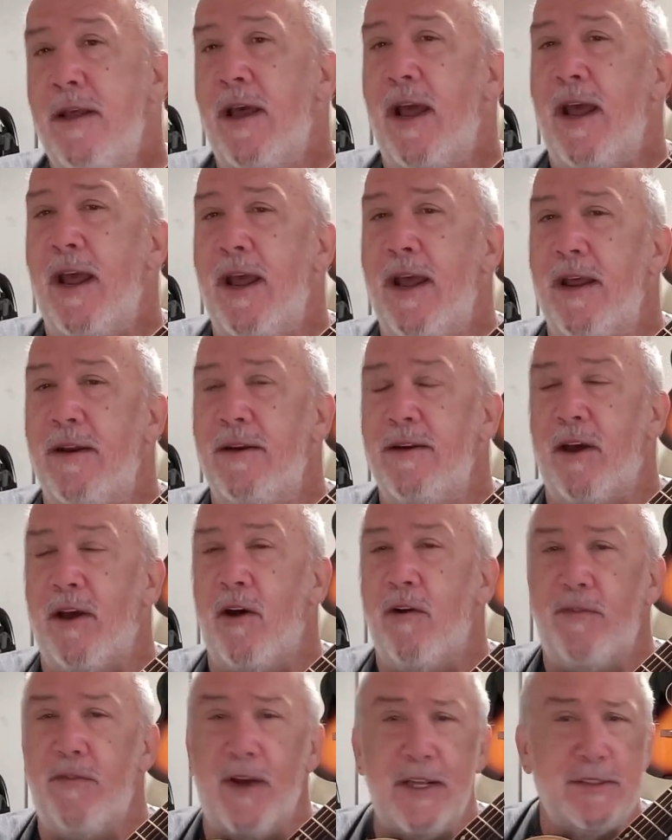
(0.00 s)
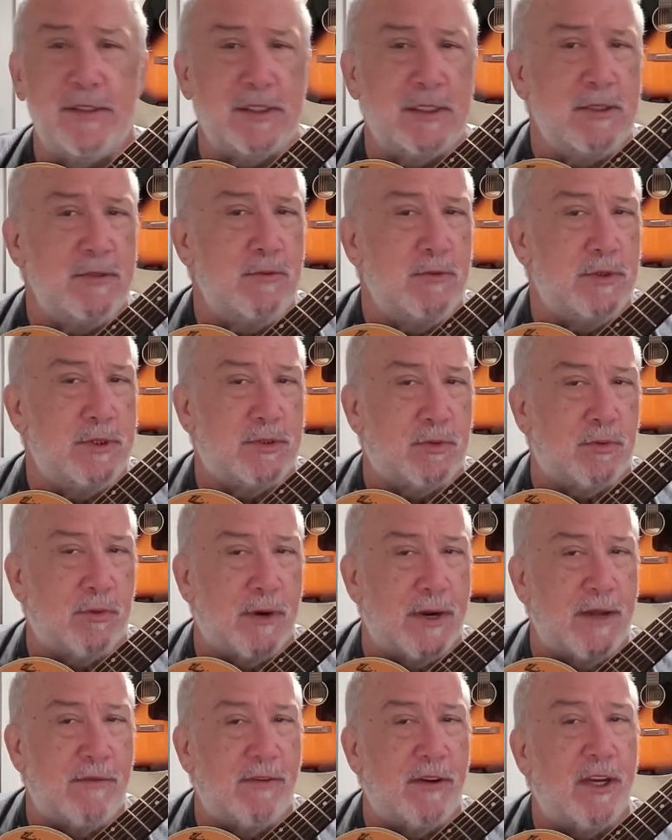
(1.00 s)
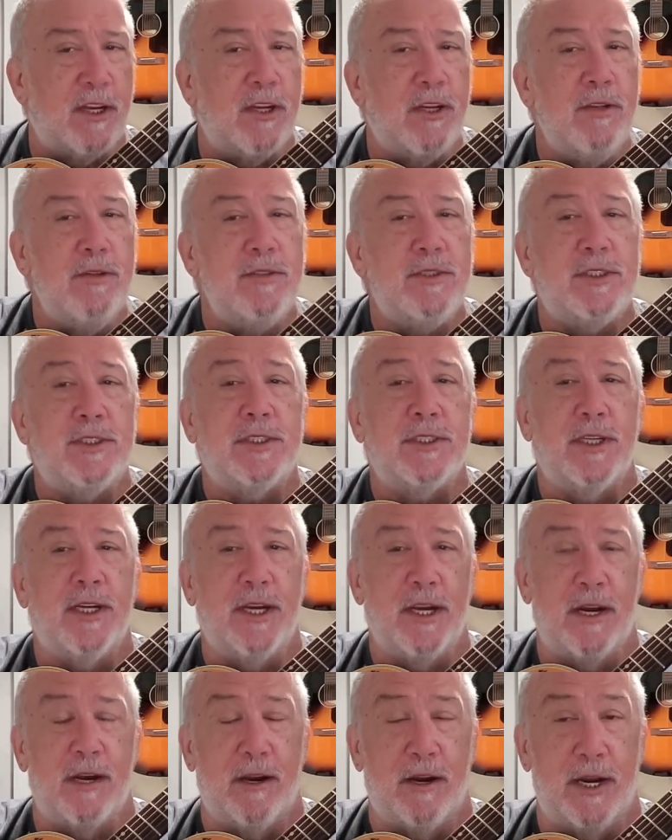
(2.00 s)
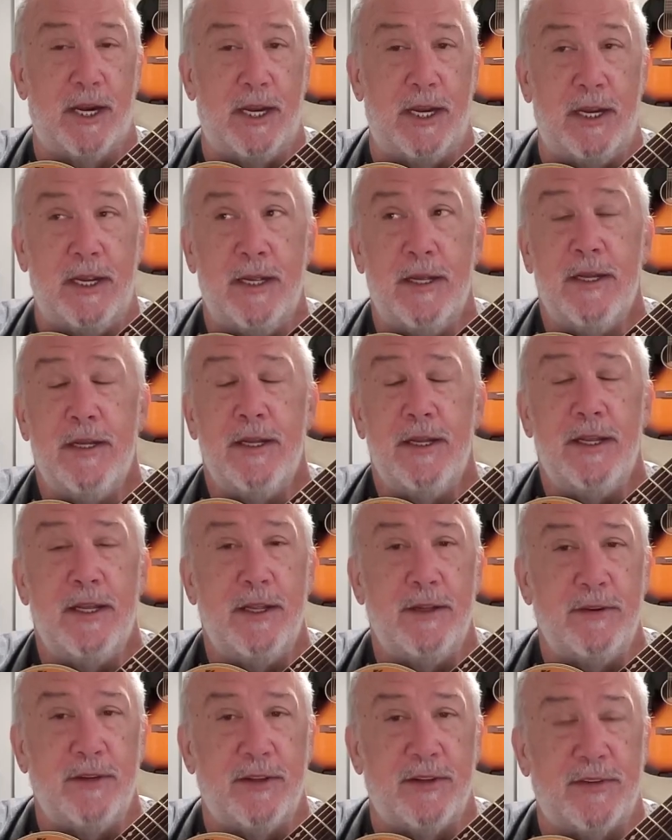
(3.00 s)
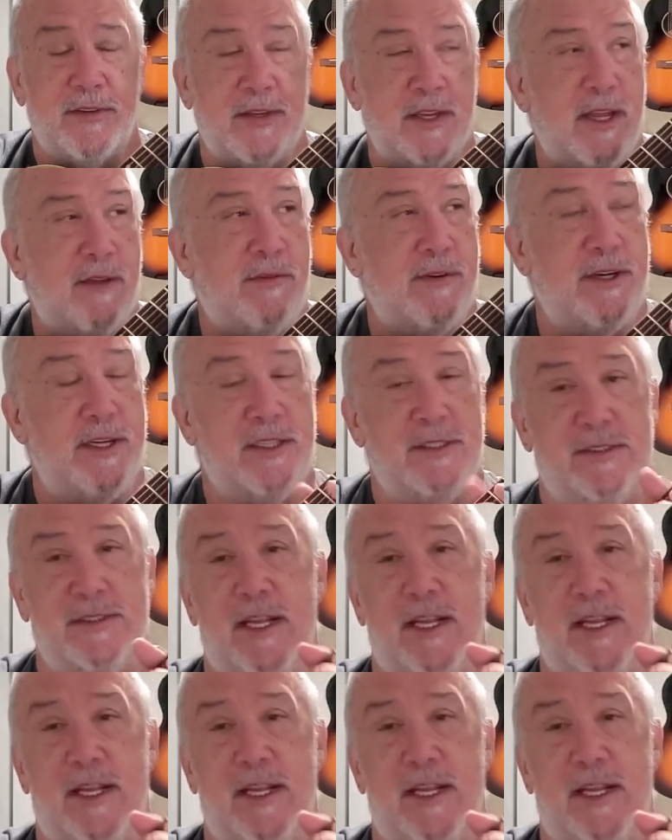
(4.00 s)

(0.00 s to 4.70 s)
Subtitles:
And Ovation was revolutionary in the 70s.